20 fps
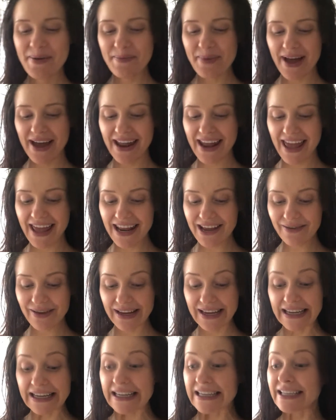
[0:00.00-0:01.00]
But
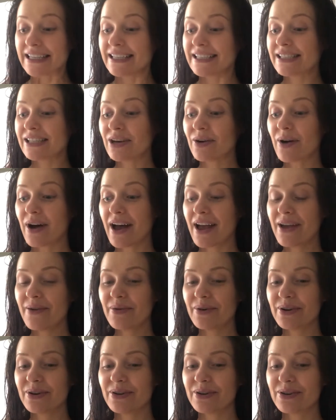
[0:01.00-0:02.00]
anyway, so I
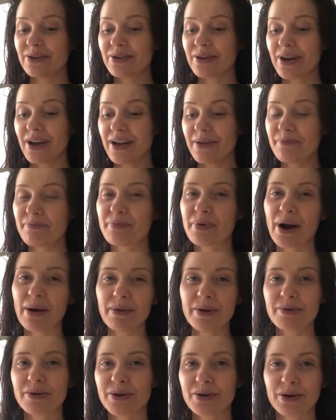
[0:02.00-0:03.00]
will
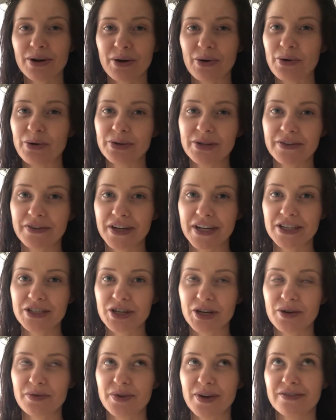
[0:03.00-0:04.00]
probably record a whole different
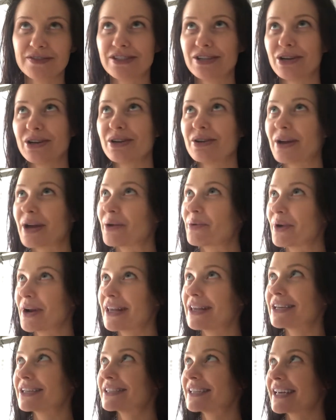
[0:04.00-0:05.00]
intro of show you like what
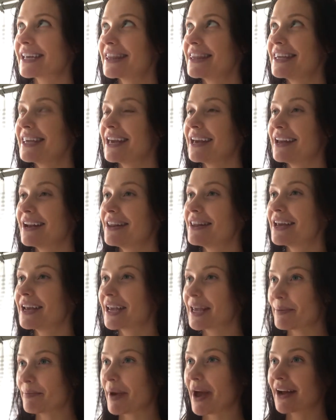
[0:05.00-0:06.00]
it looks like at the end and then
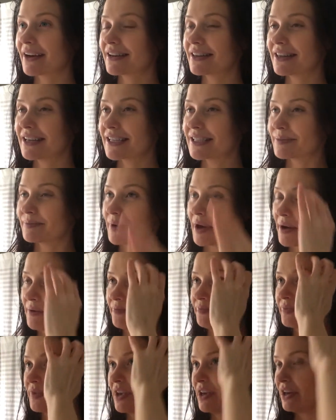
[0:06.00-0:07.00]
get back to this, but
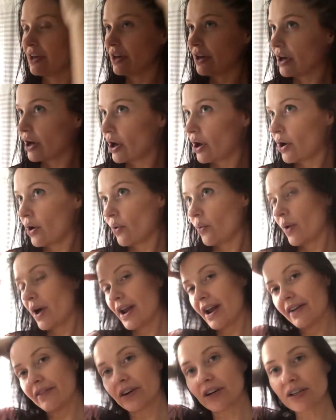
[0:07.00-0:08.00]

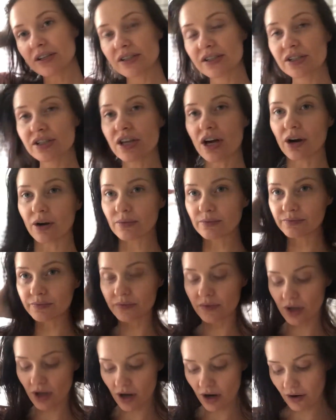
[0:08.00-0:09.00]
whatever. So,
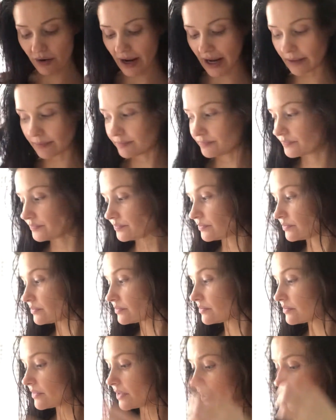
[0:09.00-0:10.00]
alright.
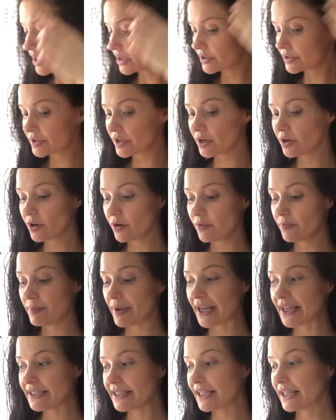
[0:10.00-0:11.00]
So
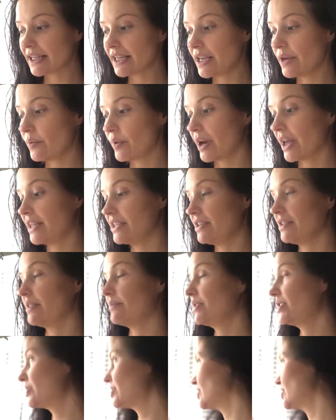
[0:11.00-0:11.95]
basically what I do, let me